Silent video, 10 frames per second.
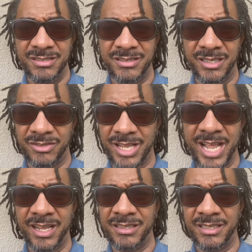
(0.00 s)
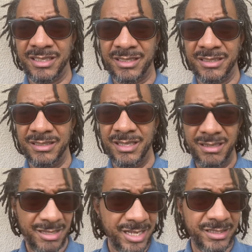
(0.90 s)
They'll like the, they'll
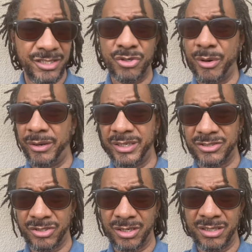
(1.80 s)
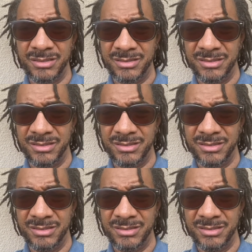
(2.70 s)
like the Aquarius girl.